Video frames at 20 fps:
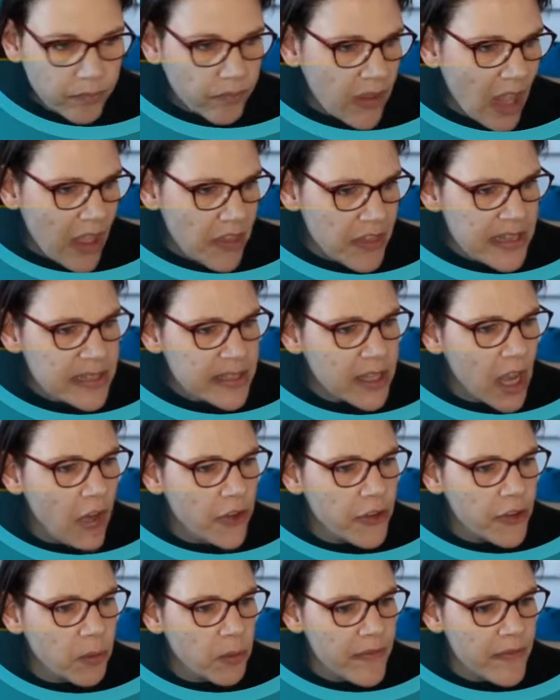this
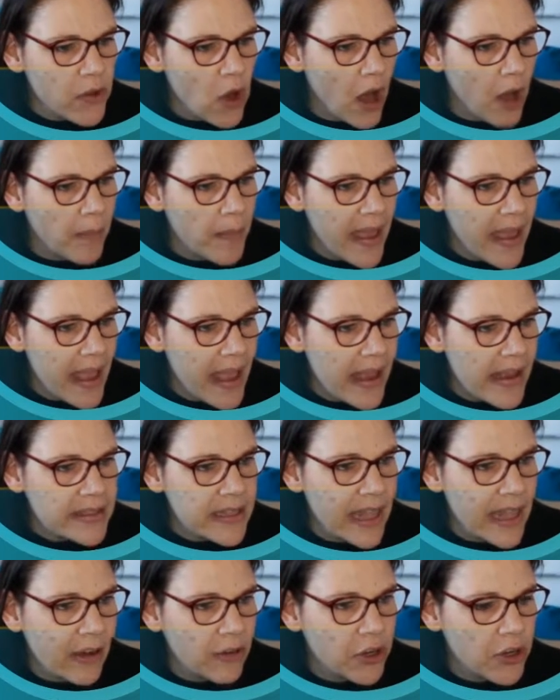code that we've got up here is
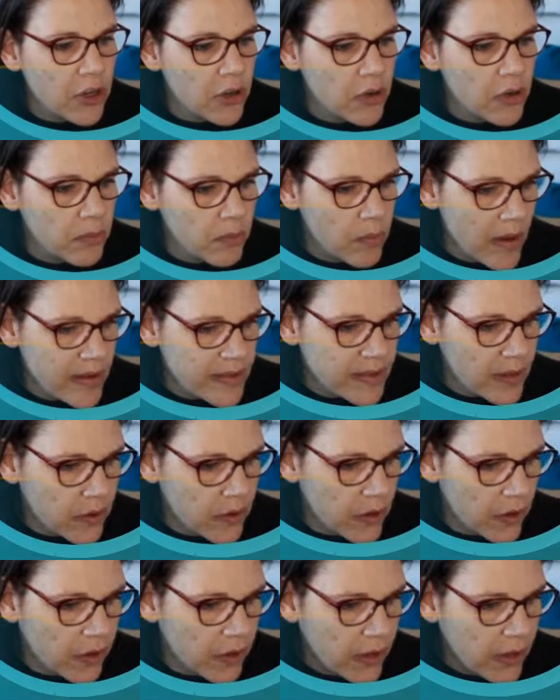now going to, where's it
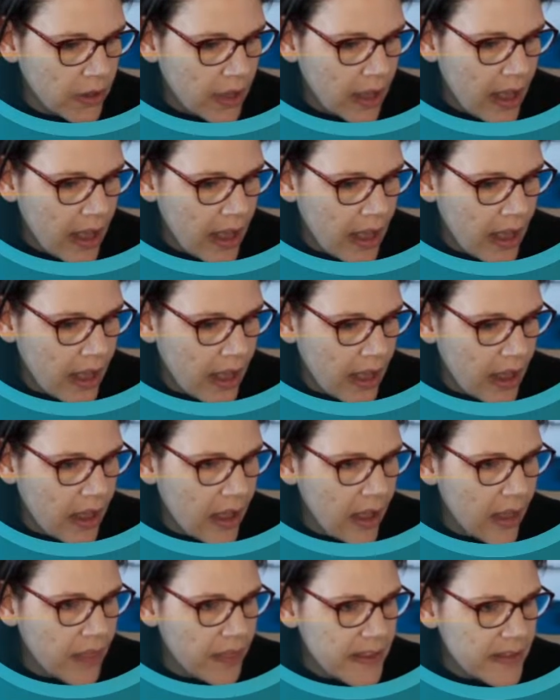gone?
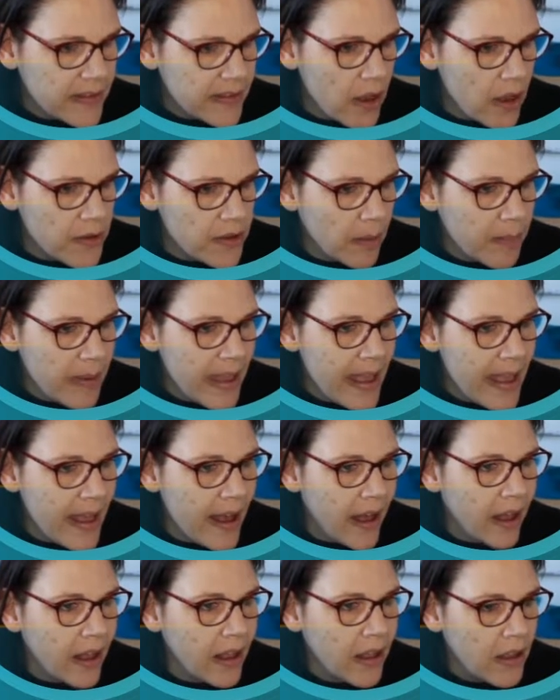This code up
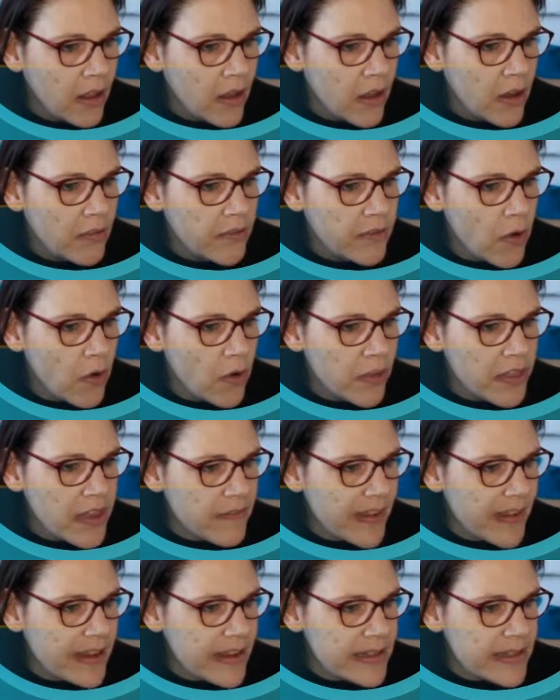here for the
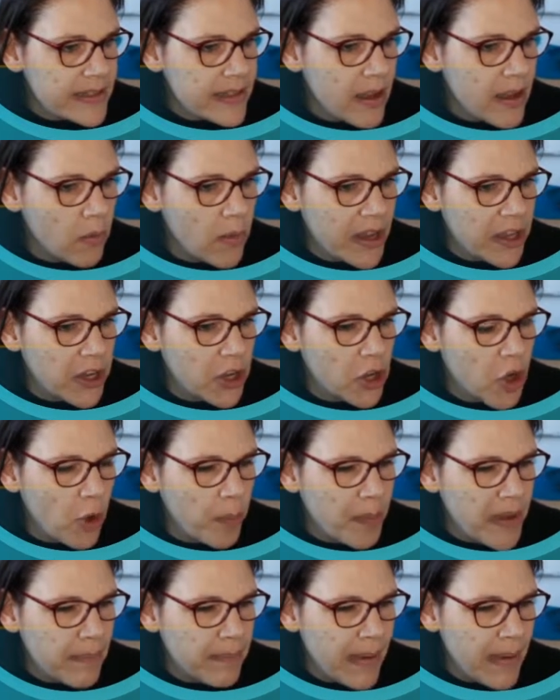event listener, we're going to
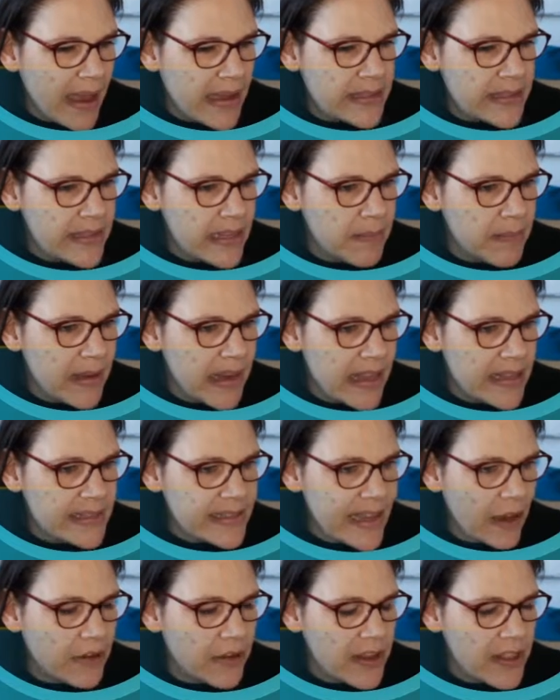copy and paste in a minute
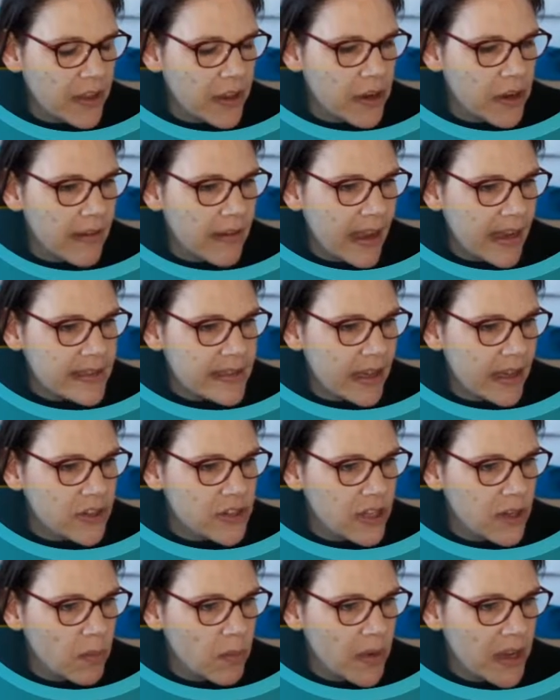down in the correct
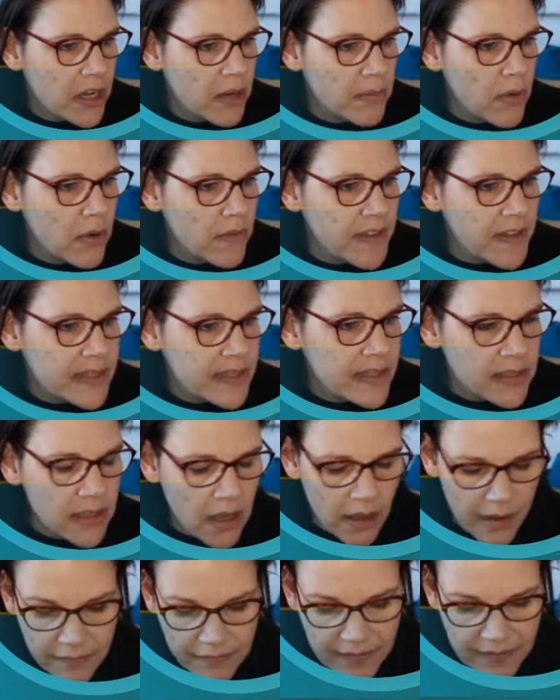section, and we're going to move this
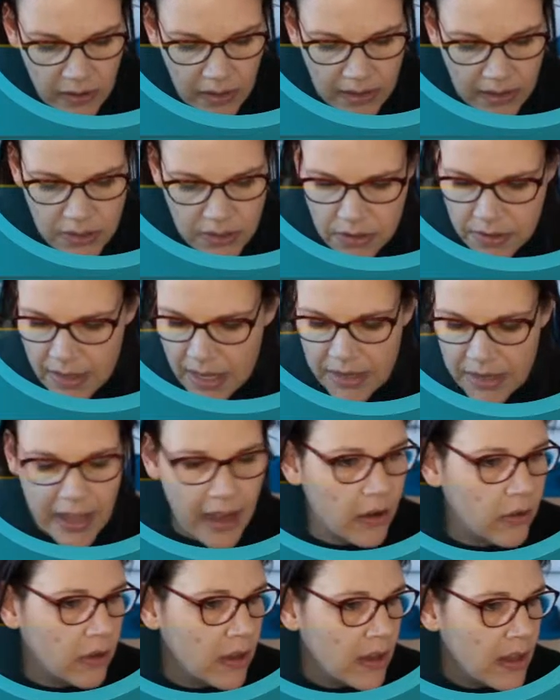entire, in fact I can do that
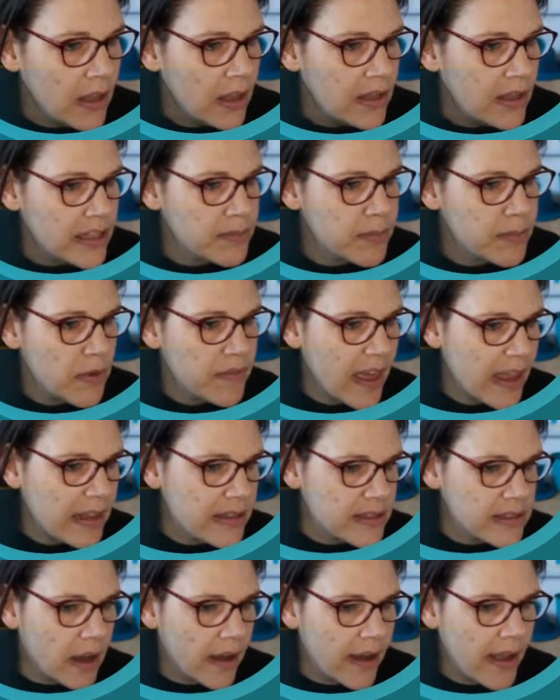now. Let's move that
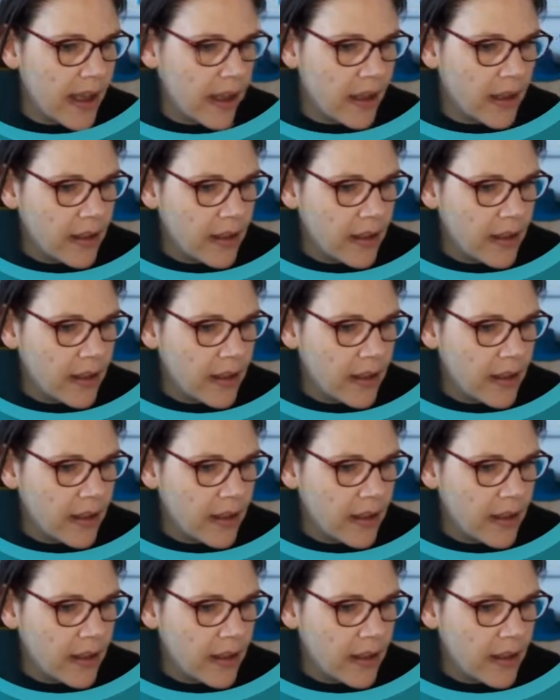entire